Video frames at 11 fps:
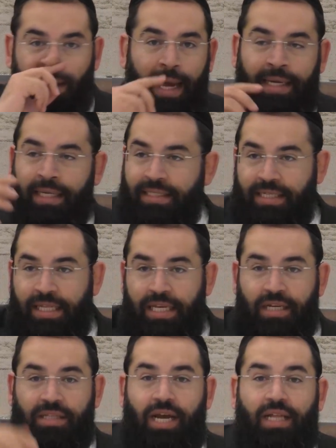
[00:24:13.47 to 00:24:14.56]
And he's sitting
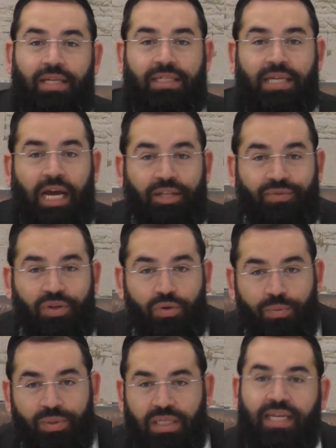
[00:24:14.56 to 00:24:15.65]
on the other side of the
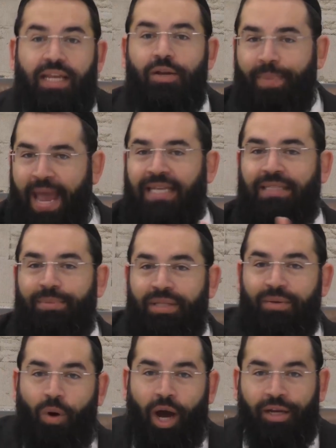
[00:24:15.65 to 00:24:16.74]
room. He says, can you pass me
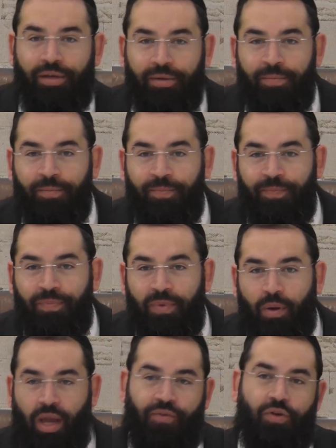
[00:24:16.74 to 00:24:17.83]
the wine?
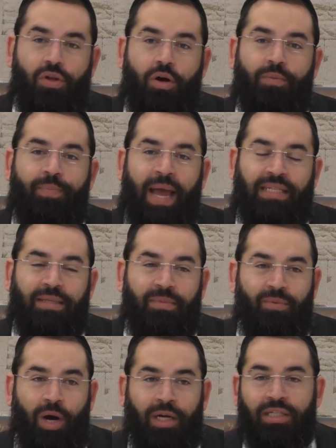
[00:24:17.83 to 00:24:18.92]
Well, if you don't pass him the
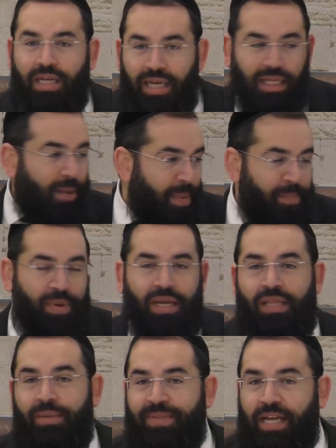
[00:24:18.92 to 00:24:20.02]
wine, he's going to get up and bring
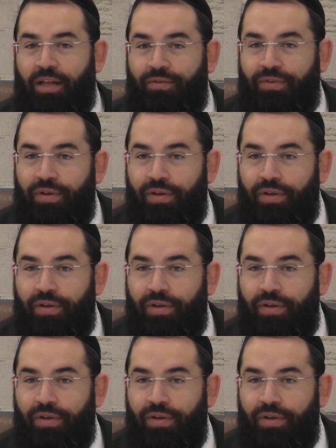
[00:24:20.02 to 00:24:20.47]
it himself.